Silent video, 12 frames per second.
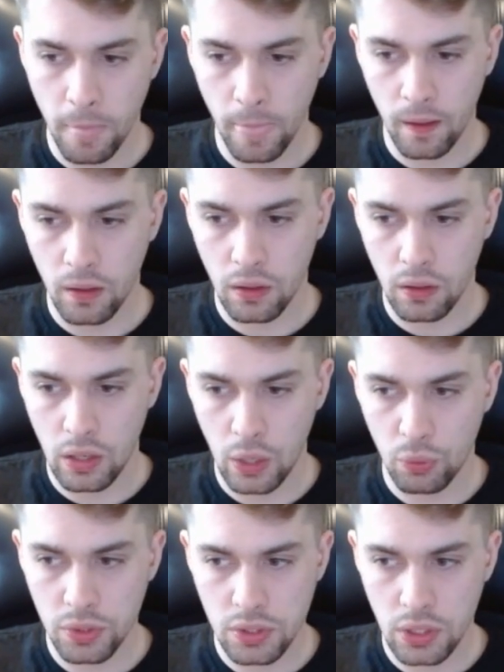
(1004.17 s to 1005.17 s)
I
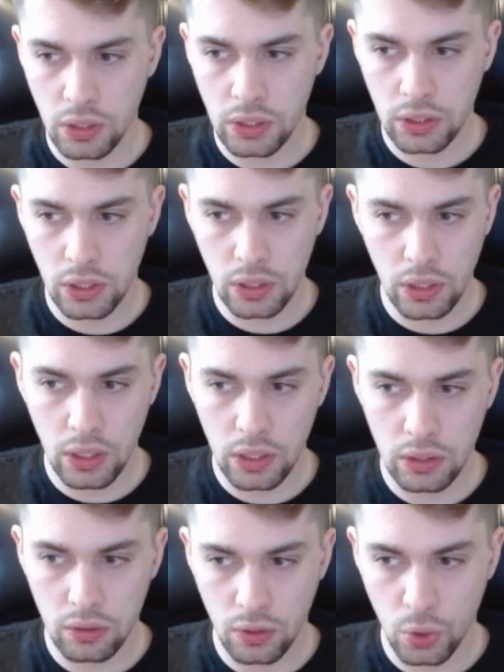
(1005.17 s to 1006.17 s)
would say that yet
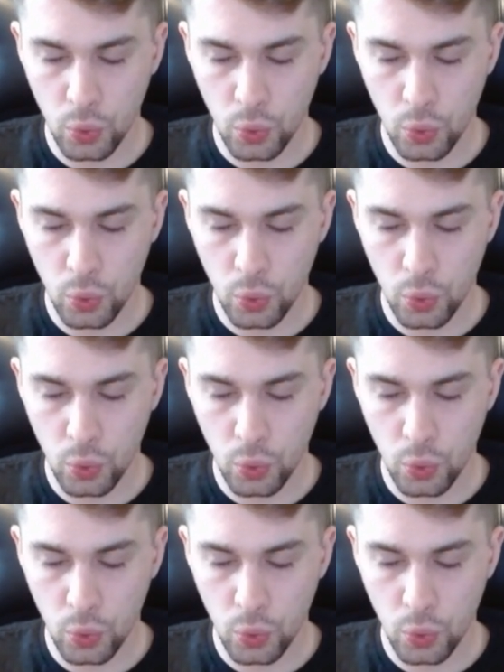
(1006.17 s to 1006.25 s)
again